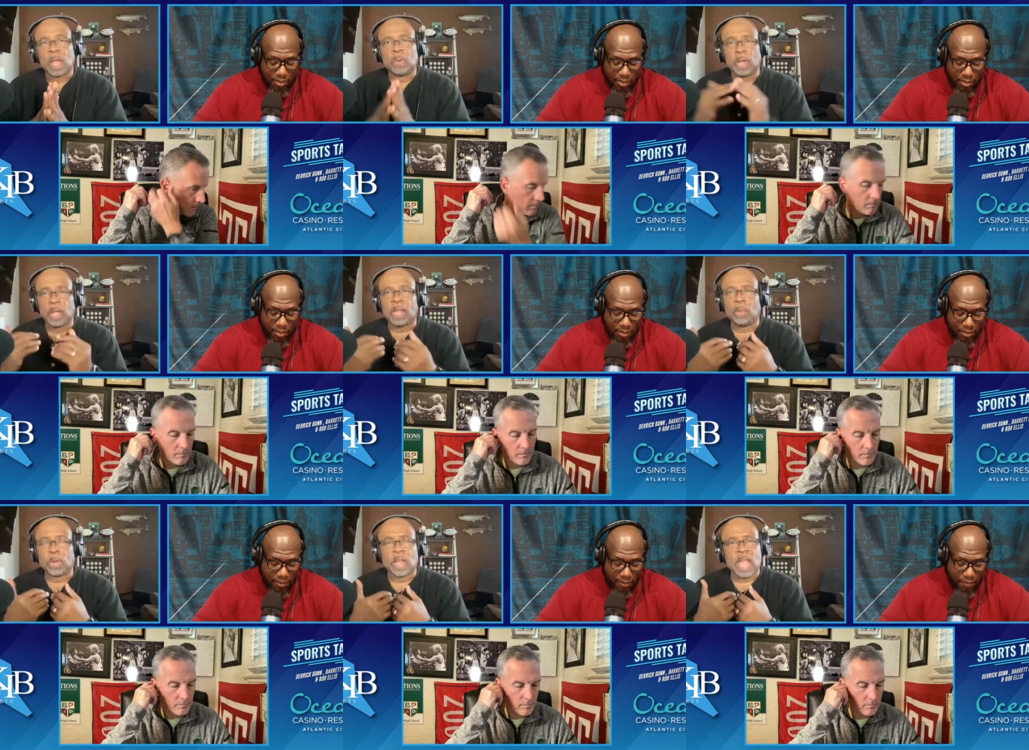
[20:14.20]

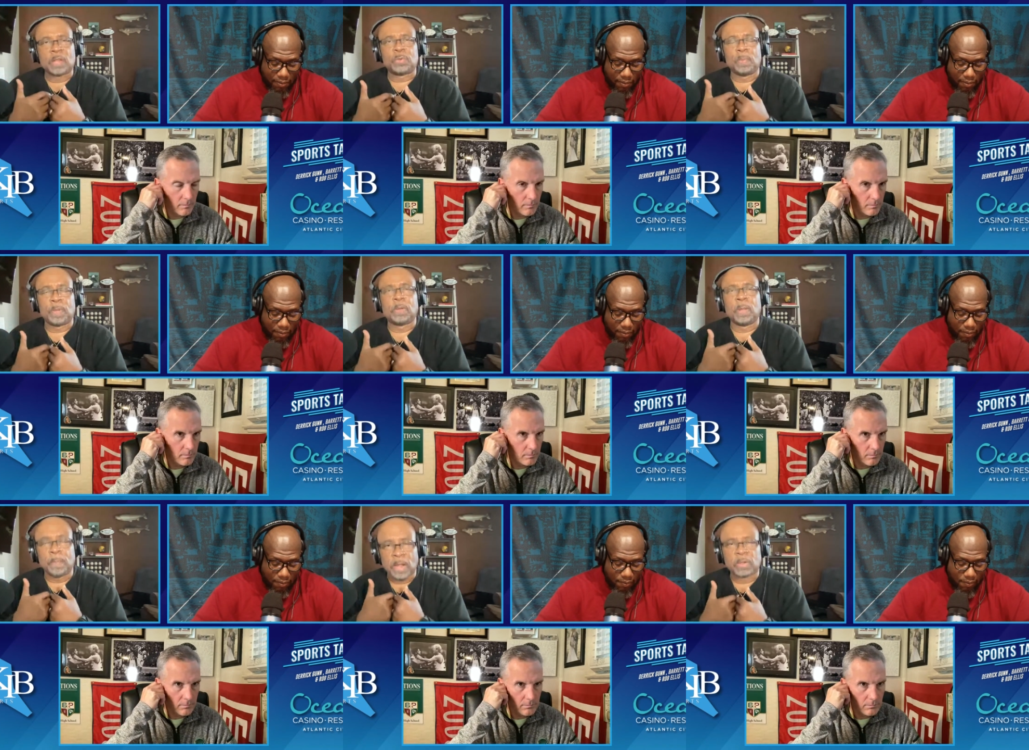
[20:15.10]
Speaker 1: It would have had to have been
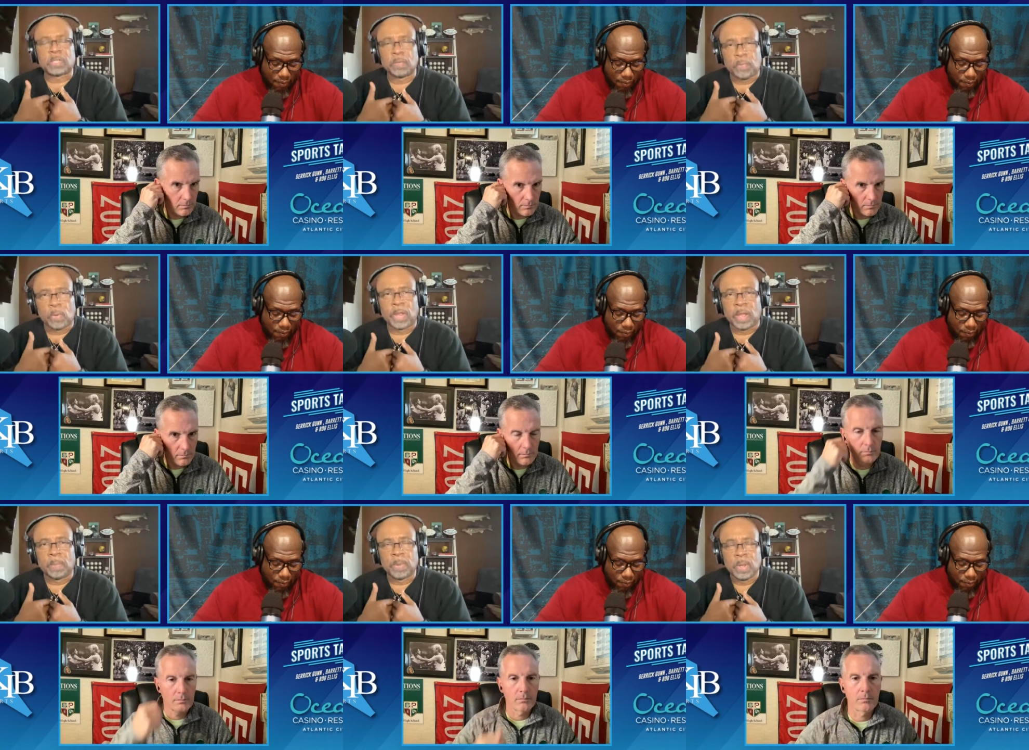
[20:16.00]
embarrassing for
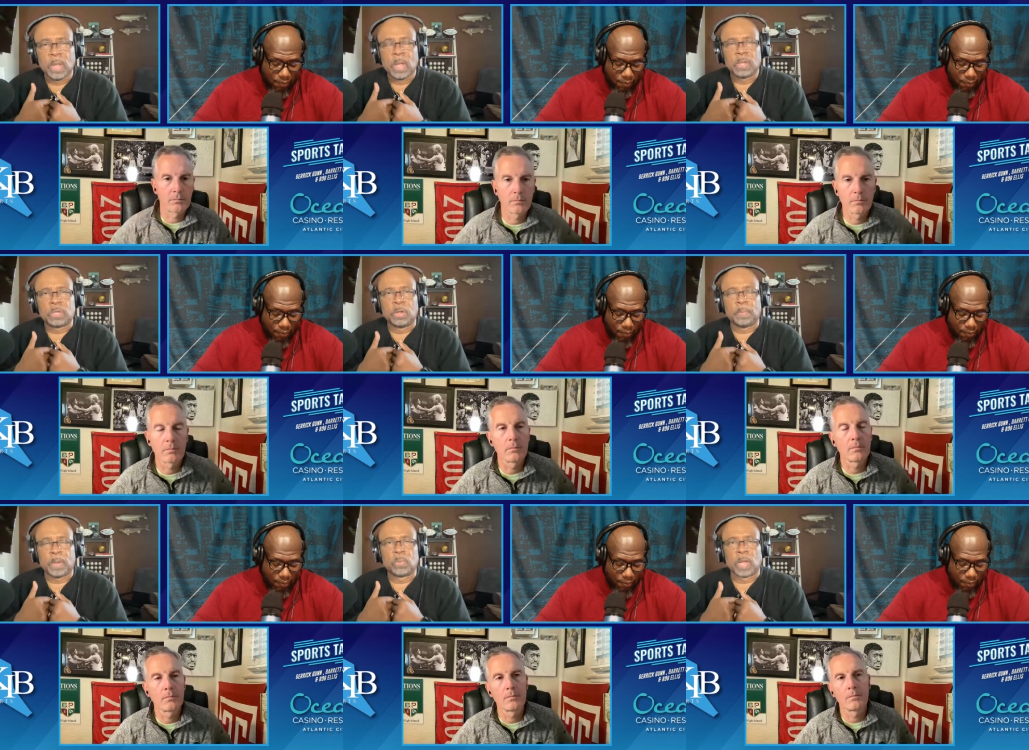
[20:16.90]
him to have
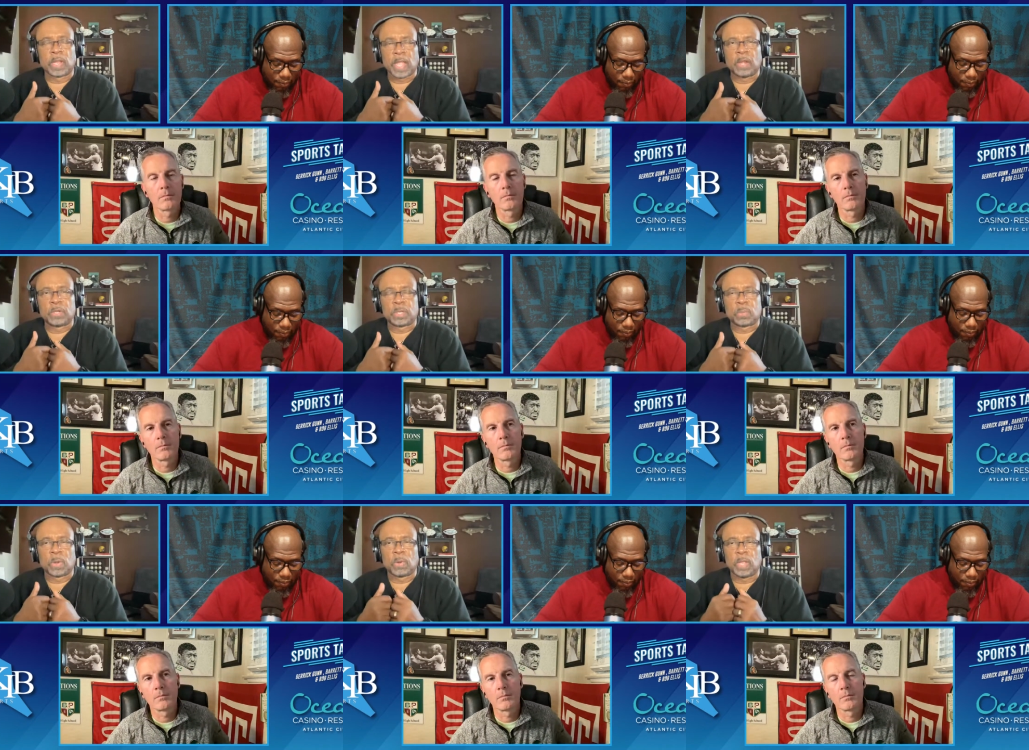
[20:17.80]
been relegated to the
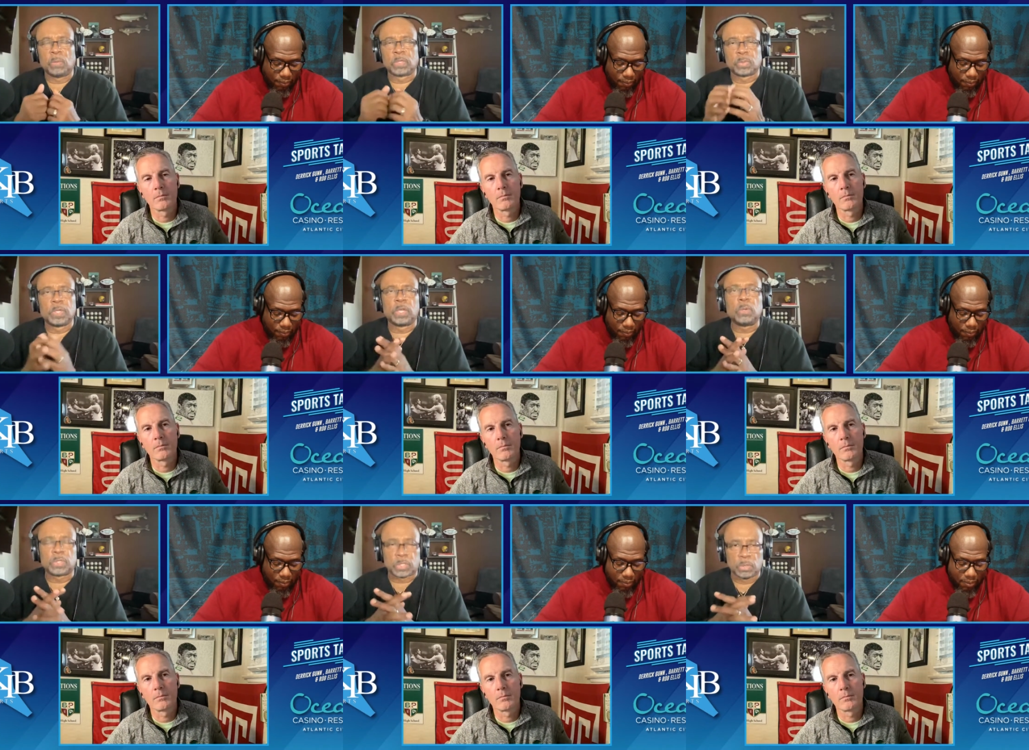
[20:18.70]
role he was
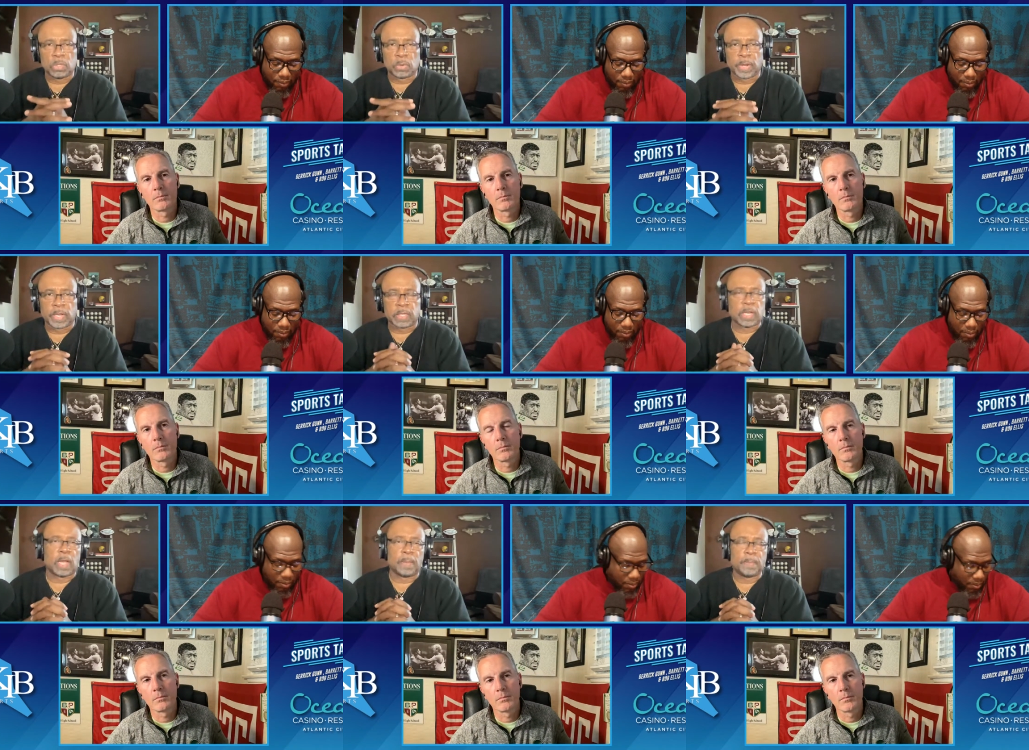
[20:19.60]
reduced to during
Speaker 2: that
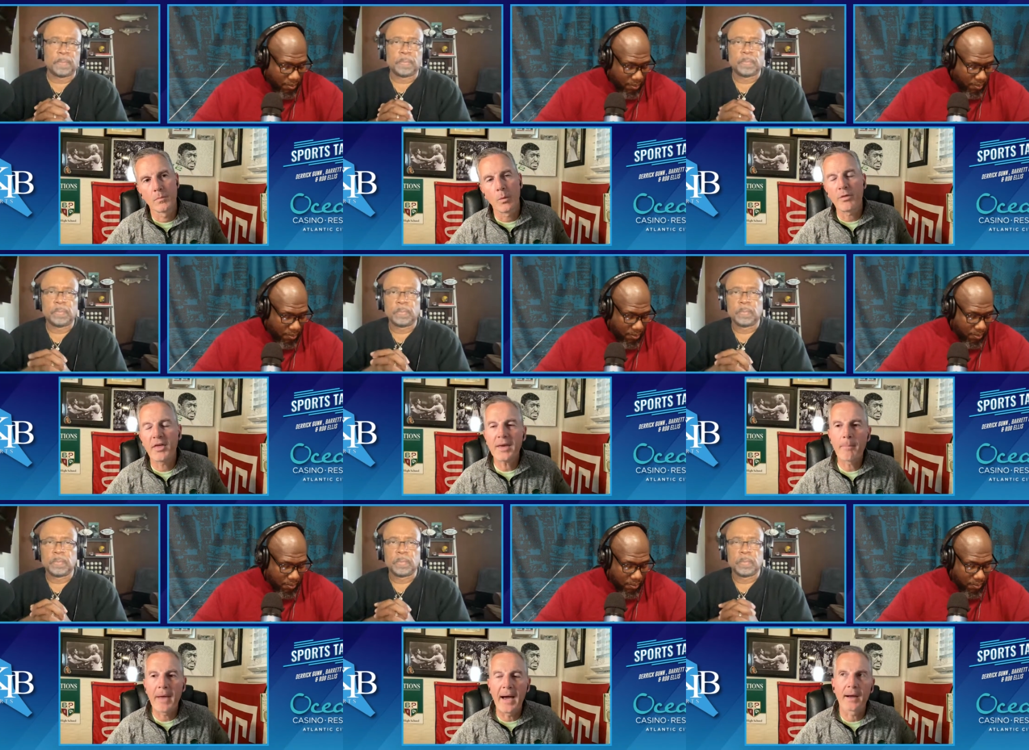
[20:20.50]
time. Well, think
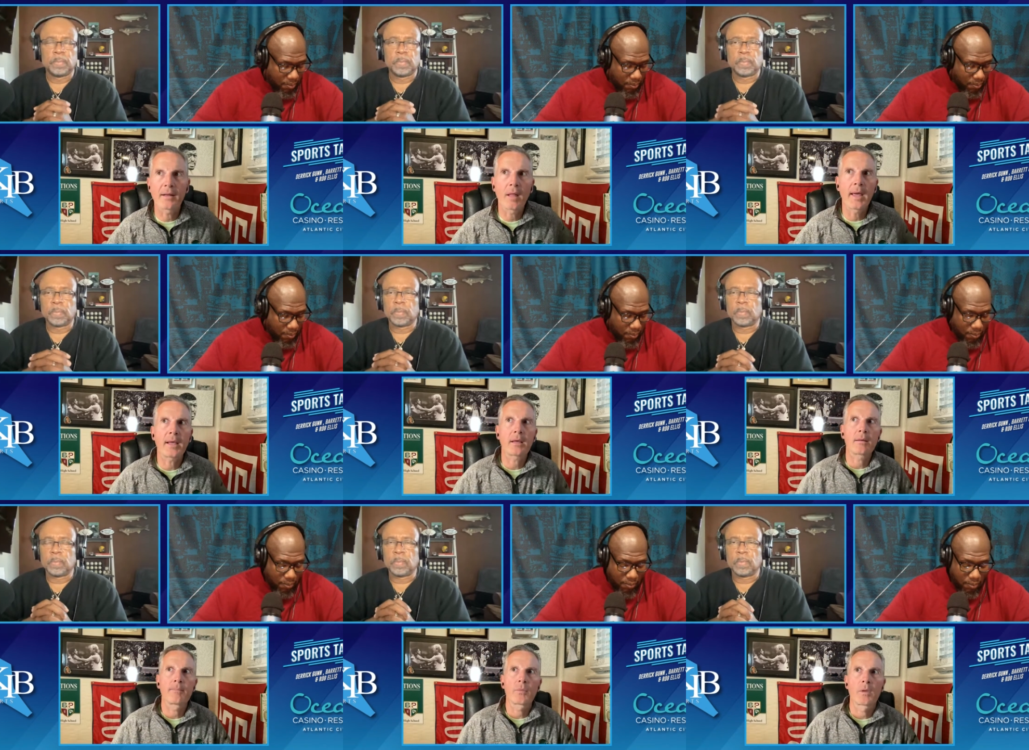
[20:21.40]
about it. Like,
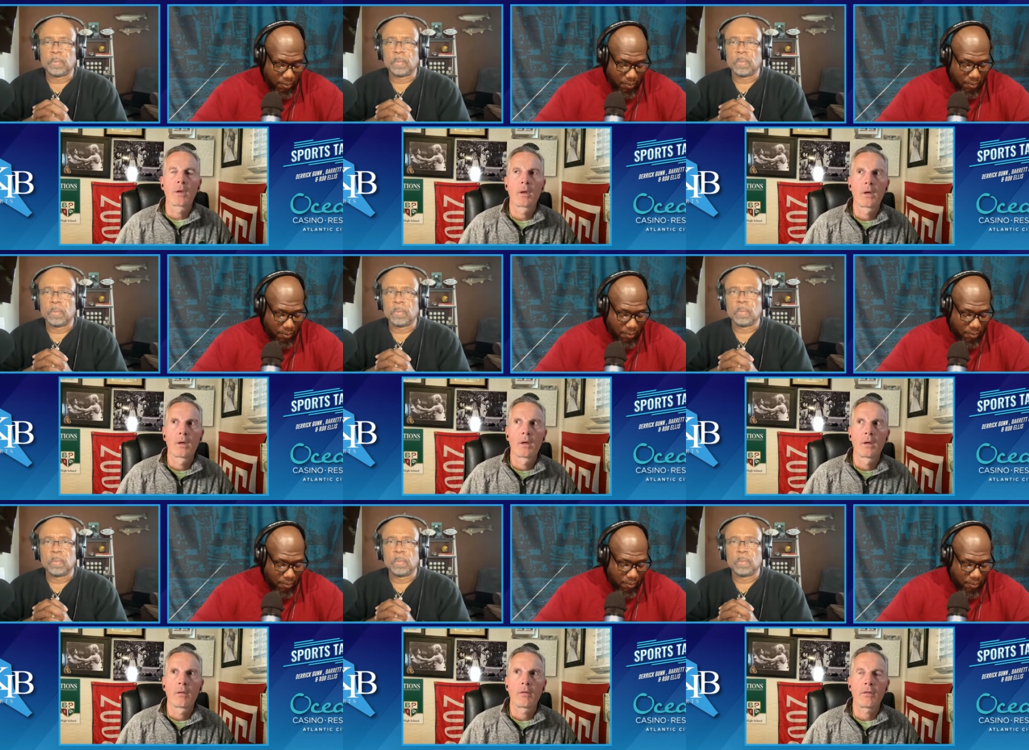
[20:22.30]

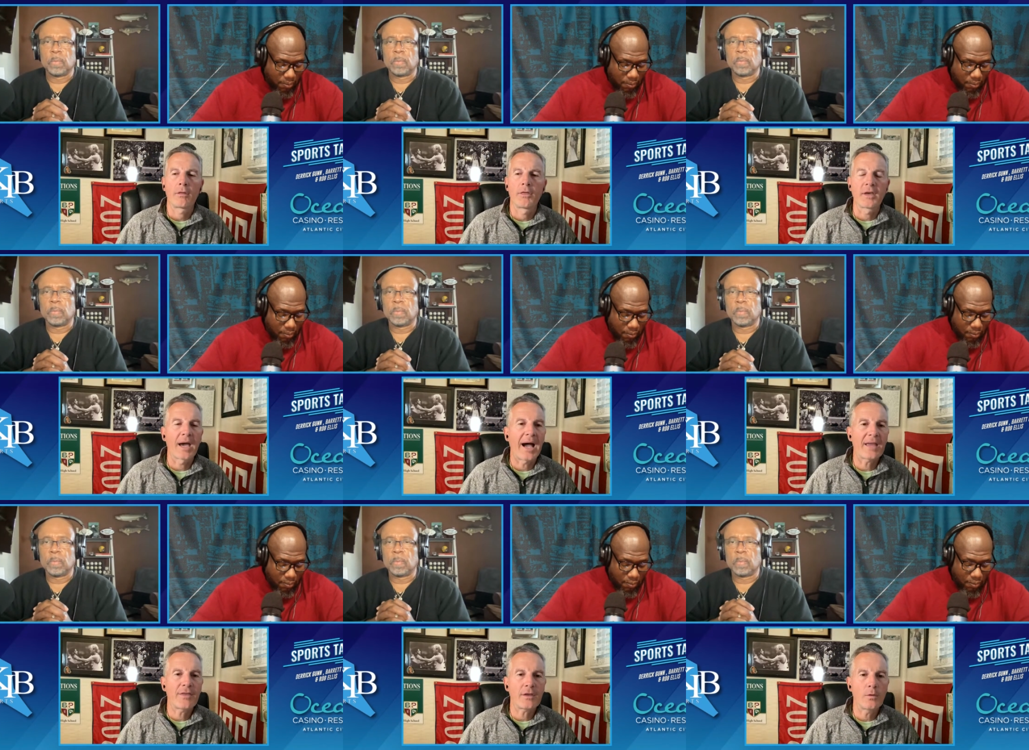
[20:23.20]
the guy
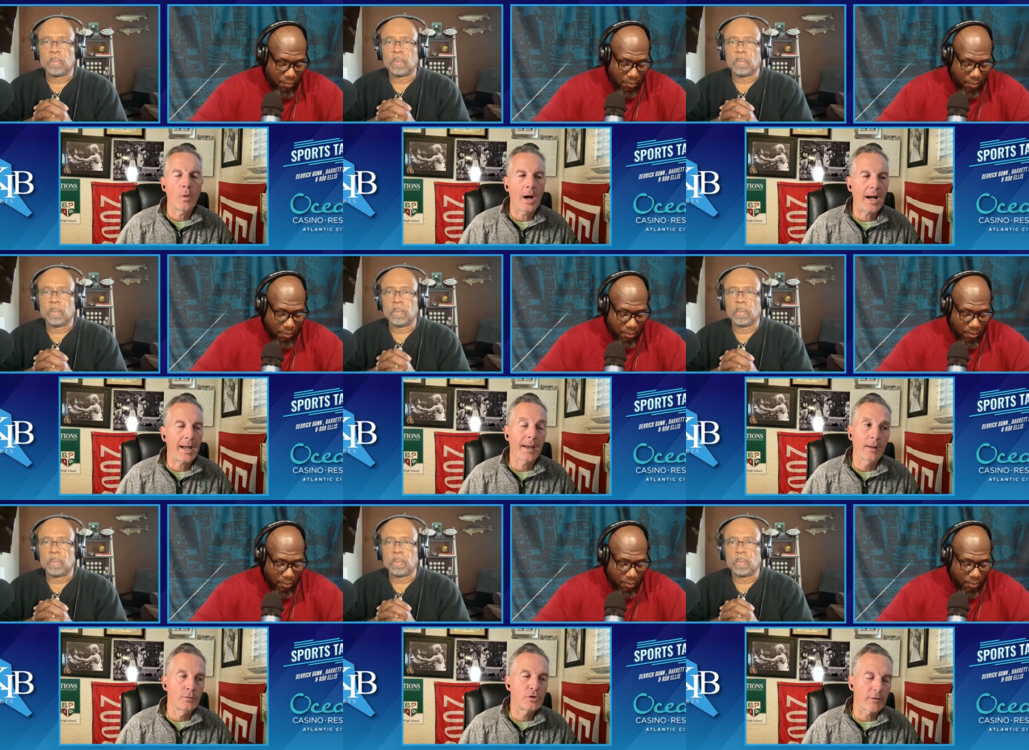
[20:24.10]
that you I know
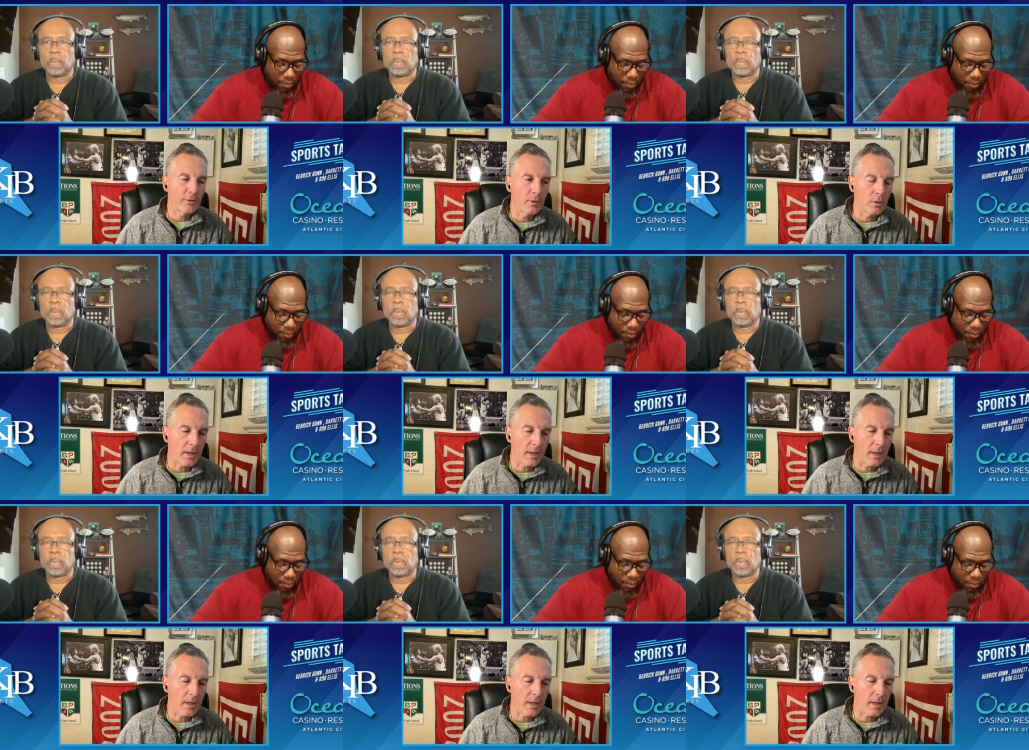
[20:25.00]
Jeffrey Lurie